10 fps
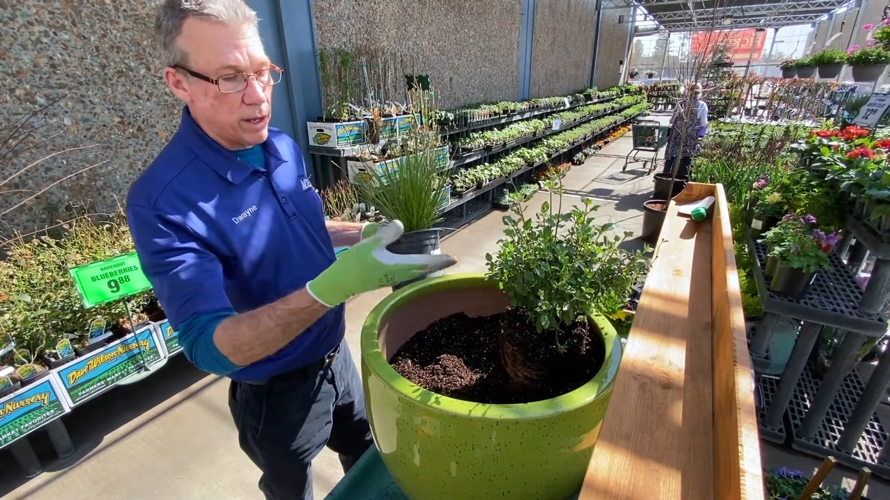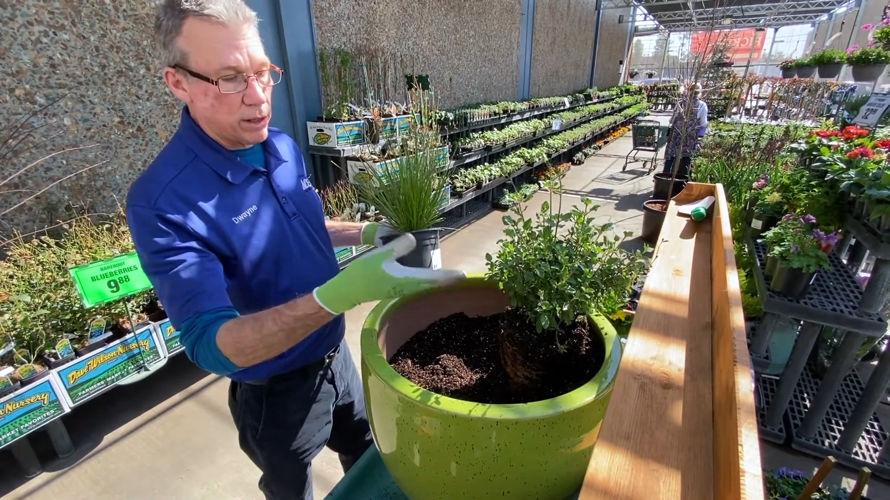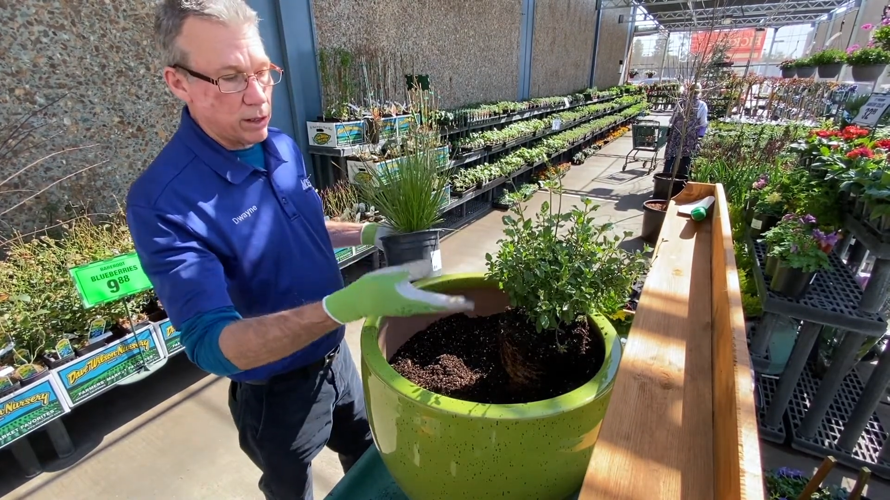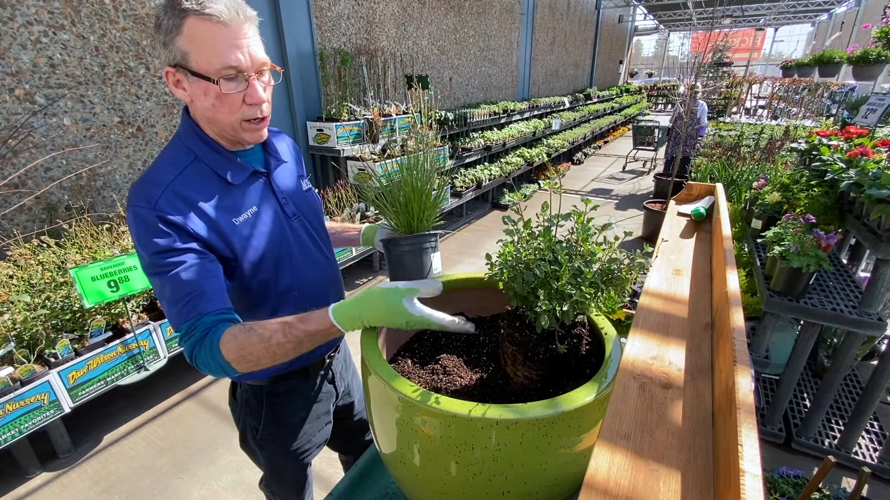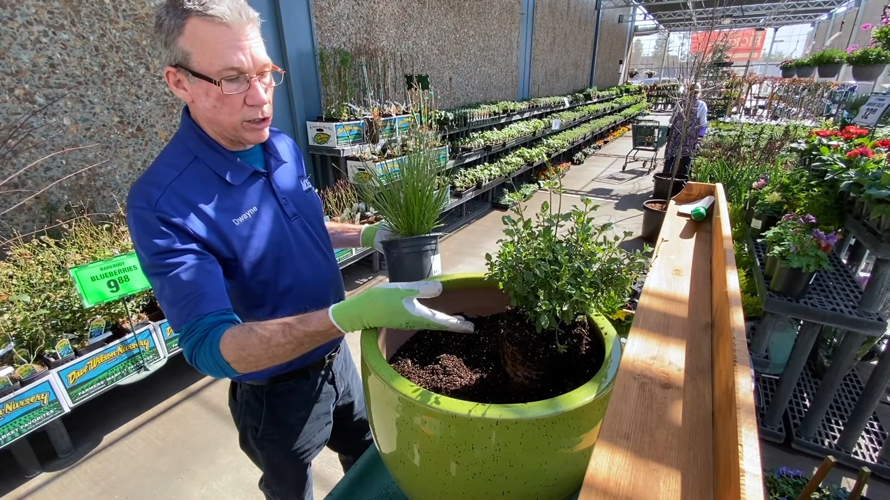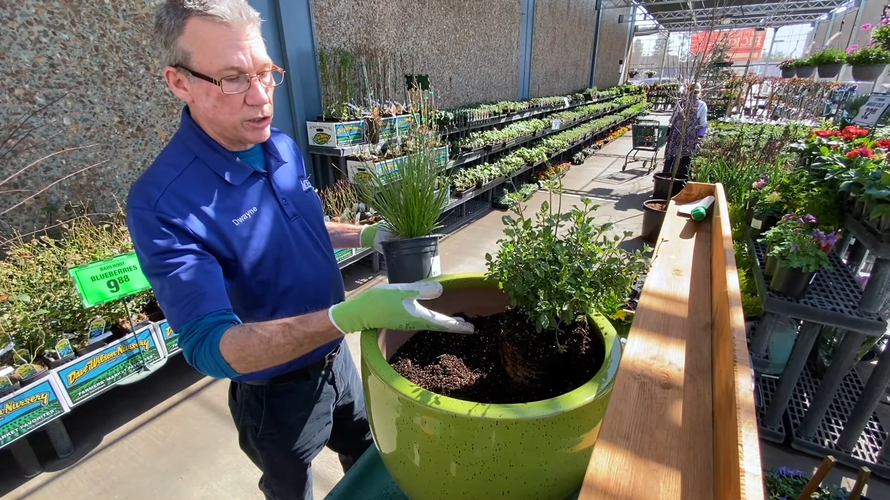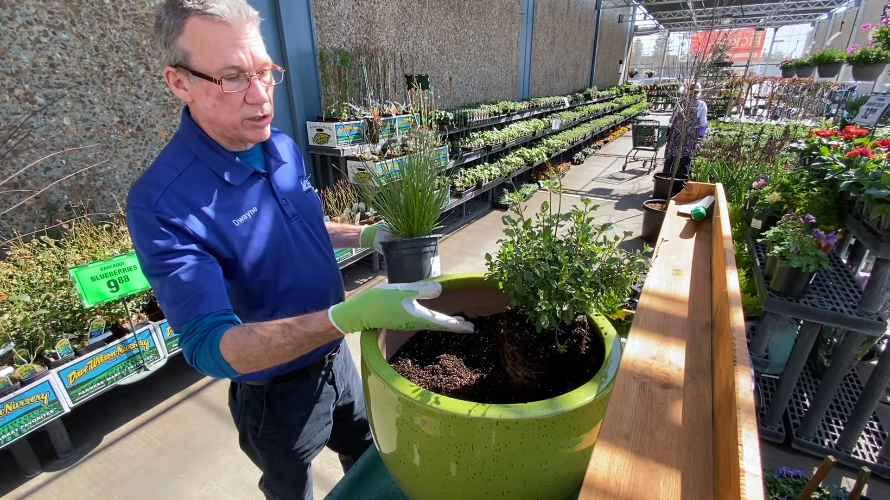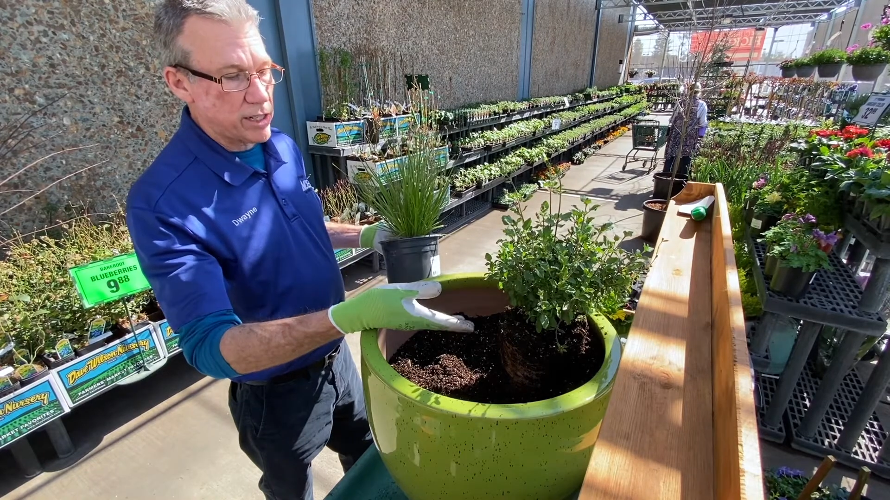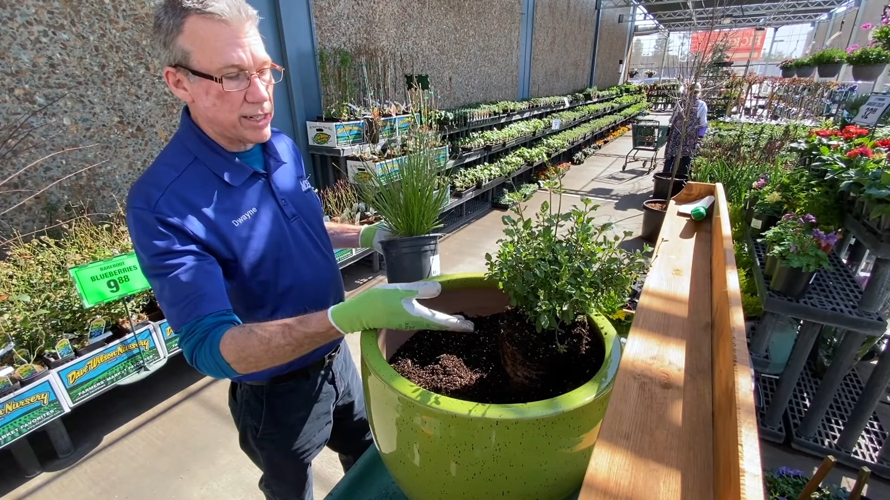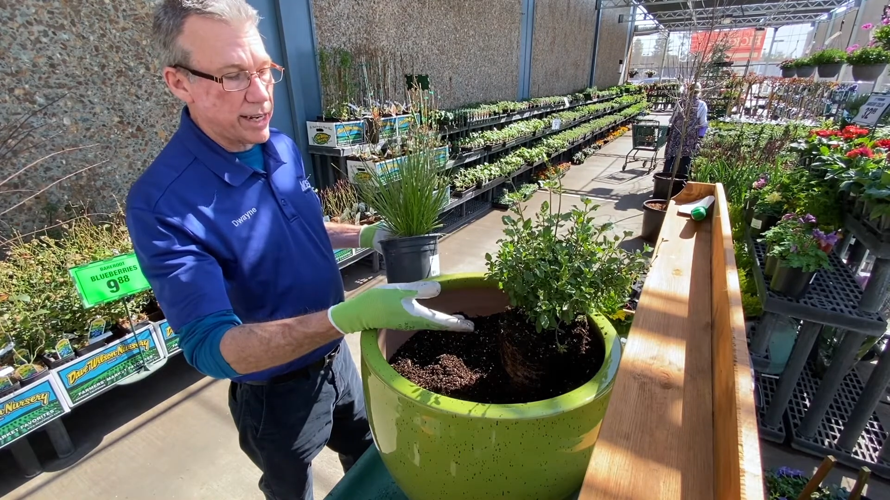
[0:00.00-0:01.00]
largest
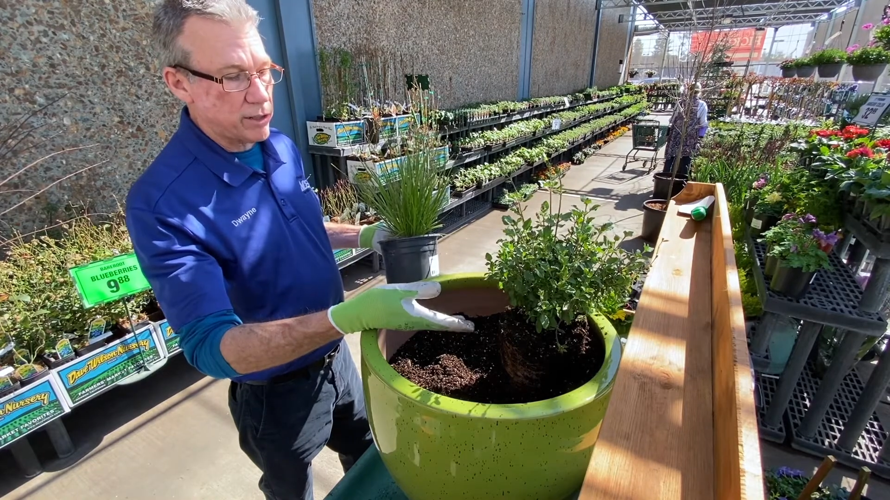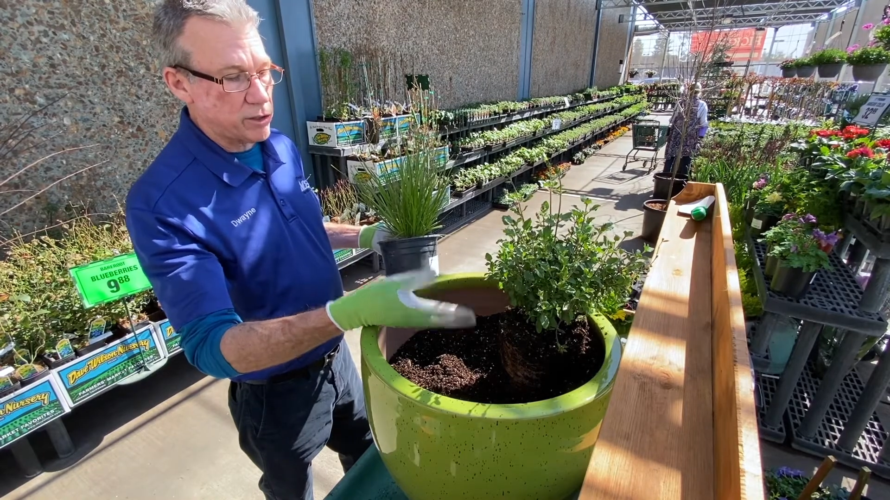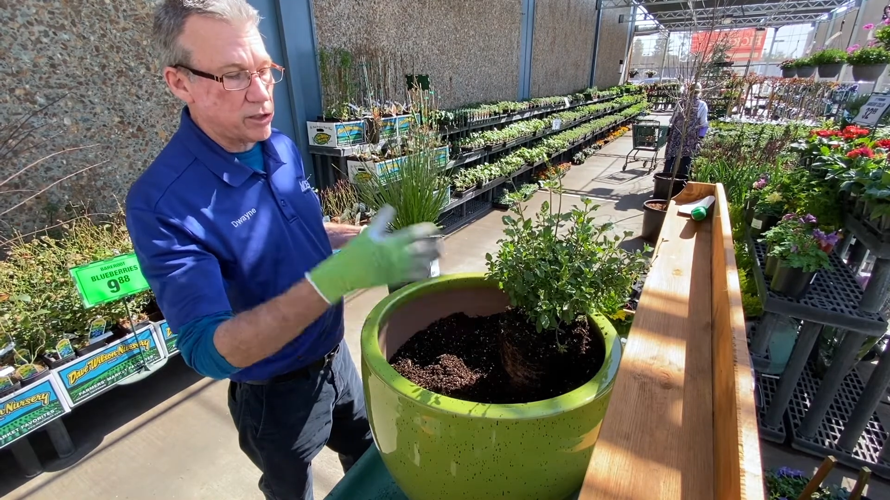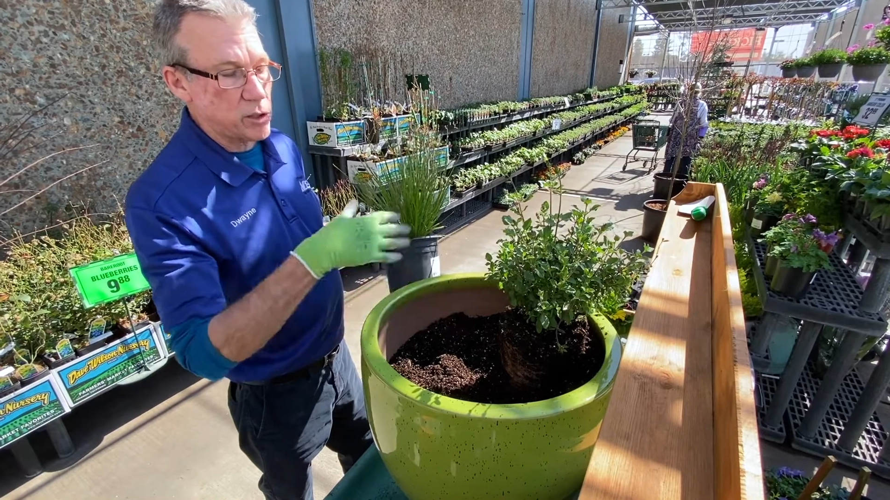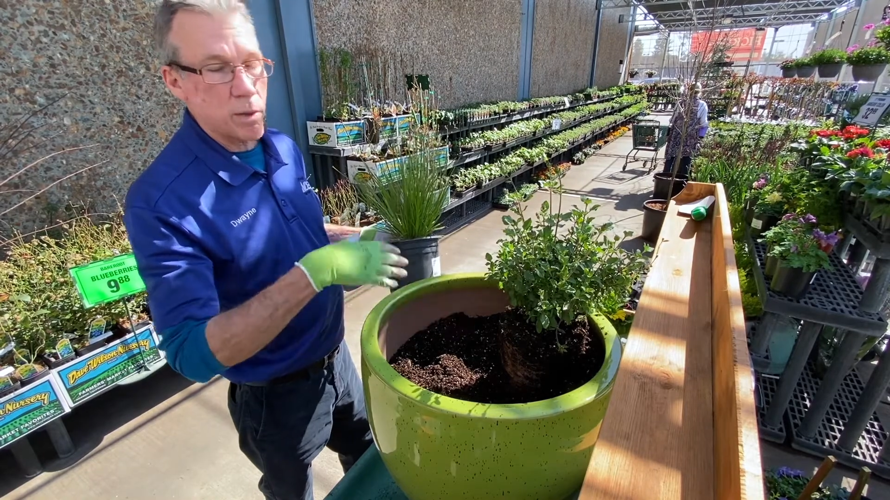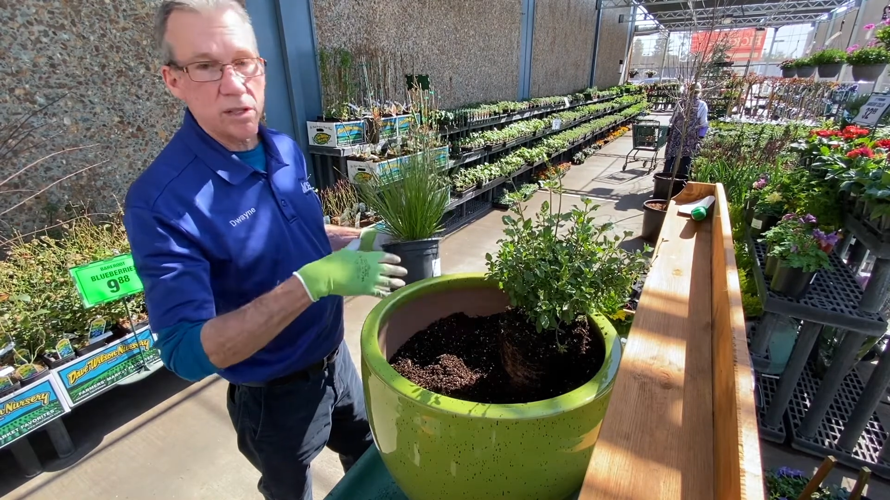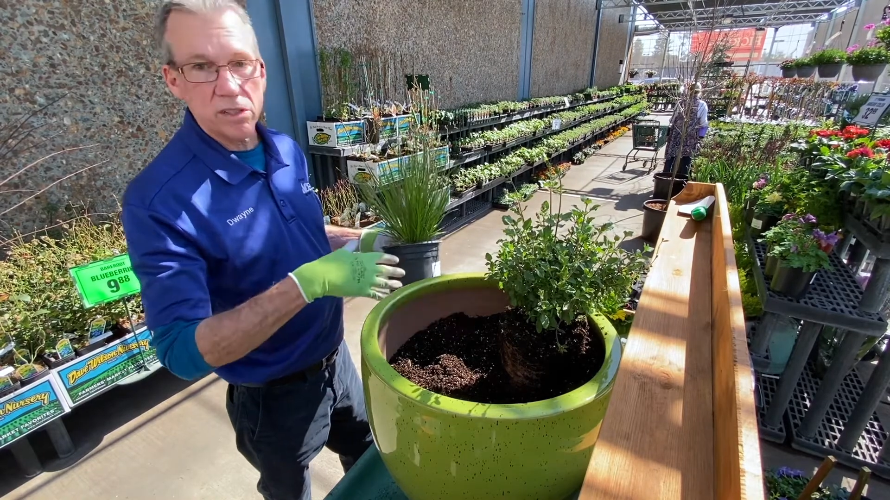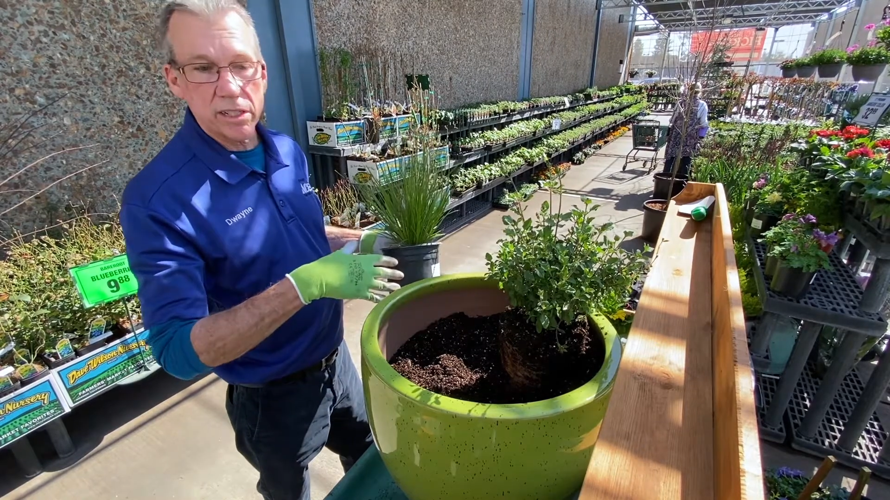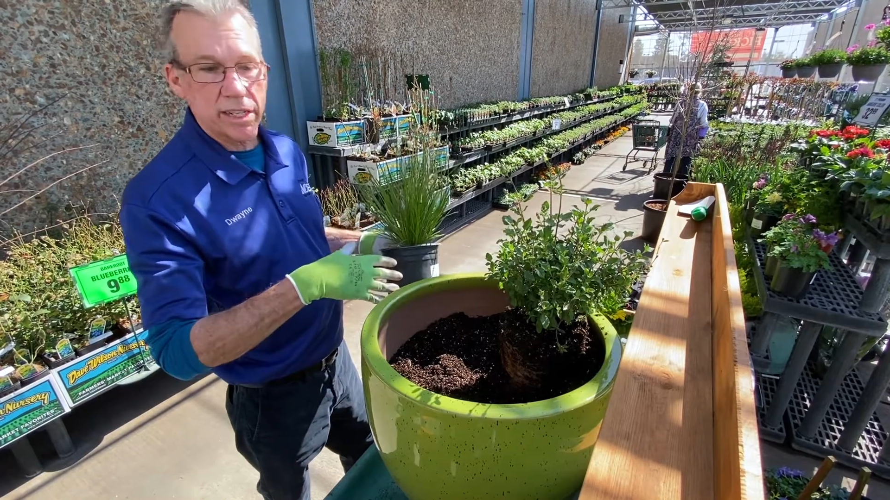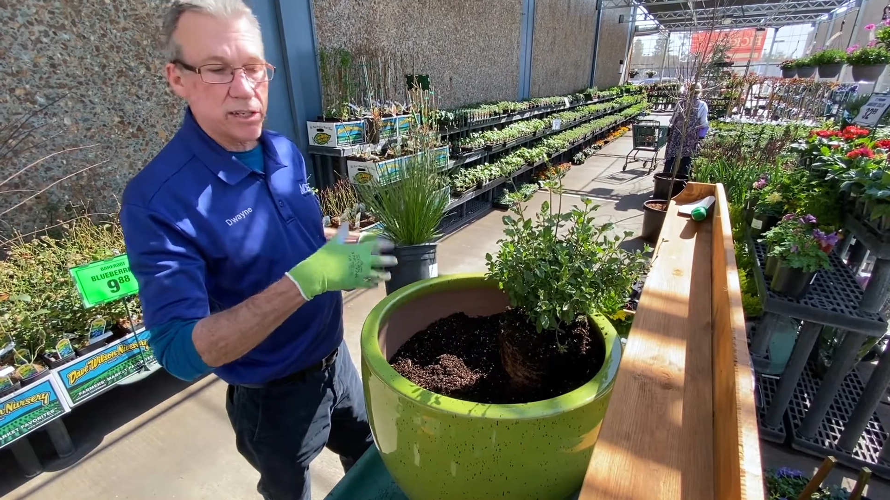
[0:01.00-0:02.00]
containers to smallest
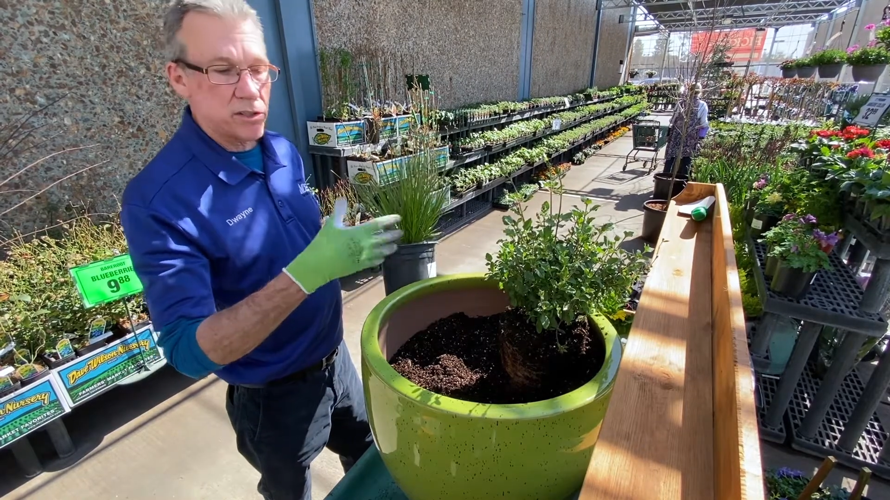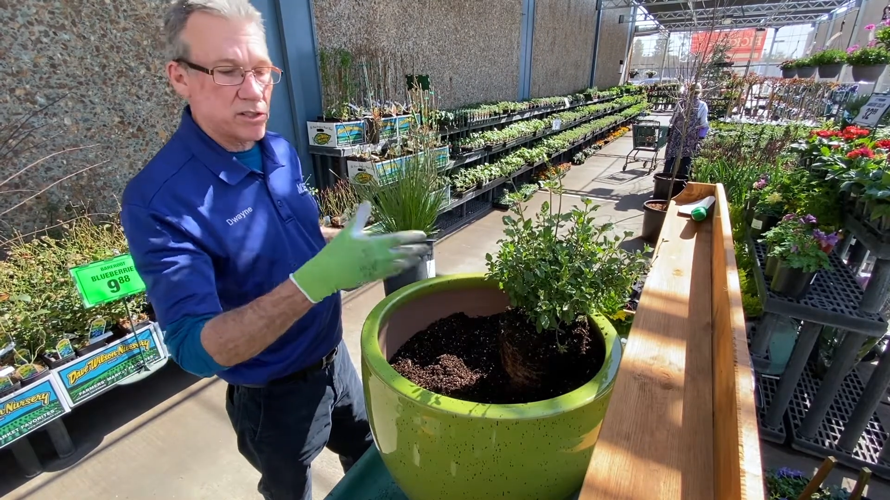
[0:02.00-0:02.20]
containers